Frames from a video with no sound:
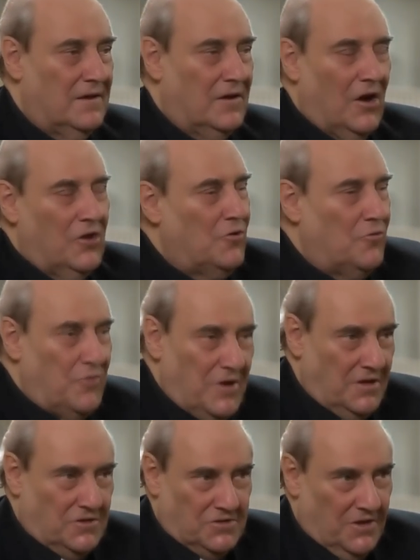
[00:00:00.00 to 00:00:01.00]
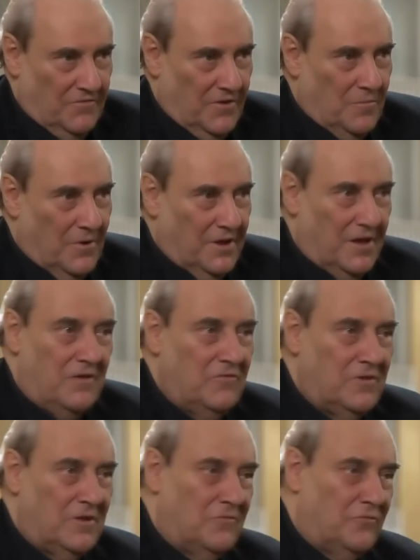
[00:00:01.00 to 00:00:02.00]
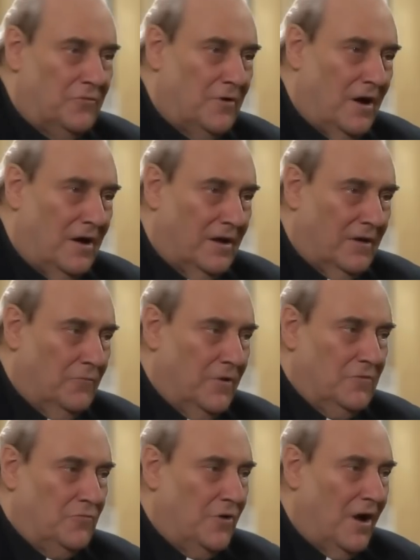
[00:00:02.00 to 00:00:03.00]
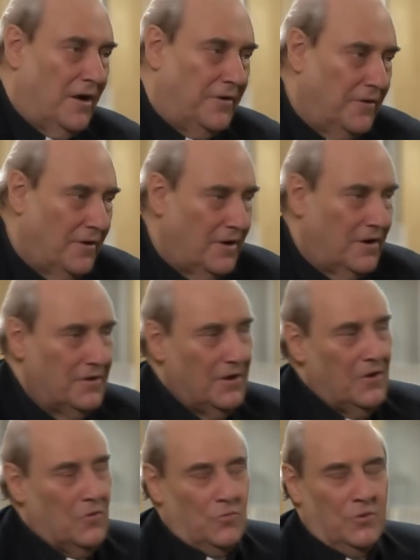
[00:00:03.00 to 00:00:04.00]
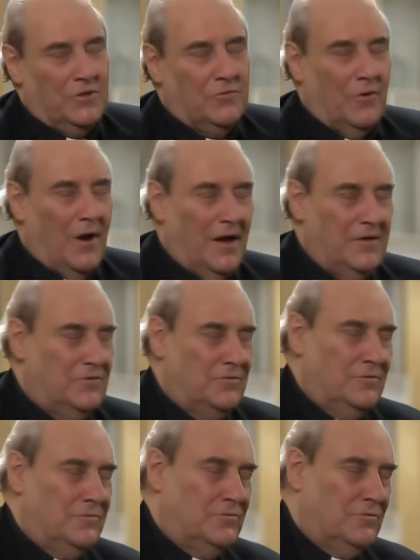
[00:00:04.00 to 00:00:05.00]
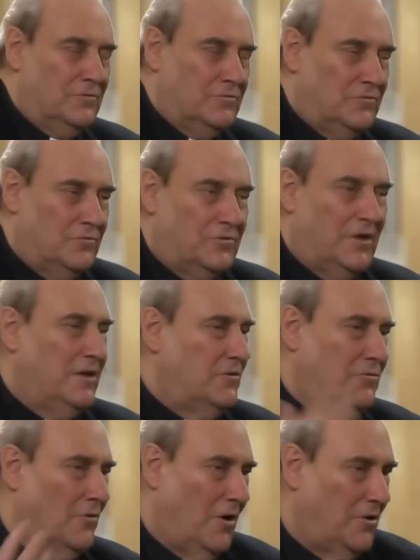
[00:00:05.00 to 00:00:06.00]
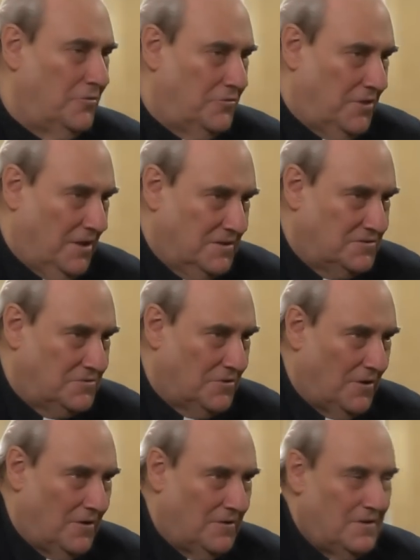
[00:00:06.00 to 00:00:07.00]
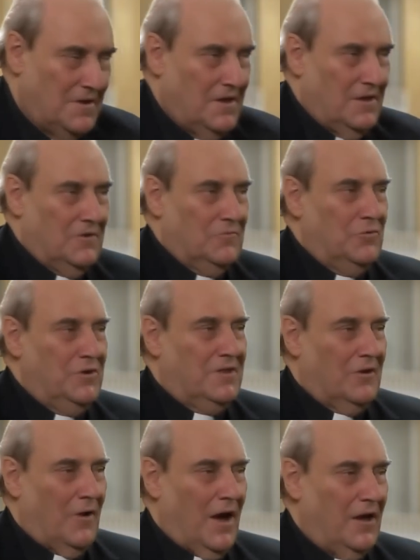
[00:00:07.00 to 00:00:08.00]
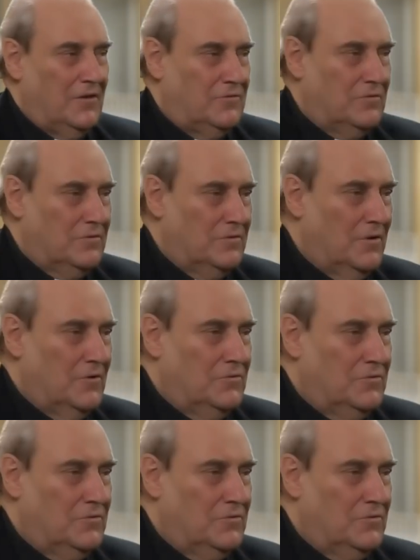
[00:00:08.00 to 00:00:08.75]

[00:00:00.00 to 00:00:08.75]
gonna reach everybody, even if when we are young, we try to think to other things, you know. We try to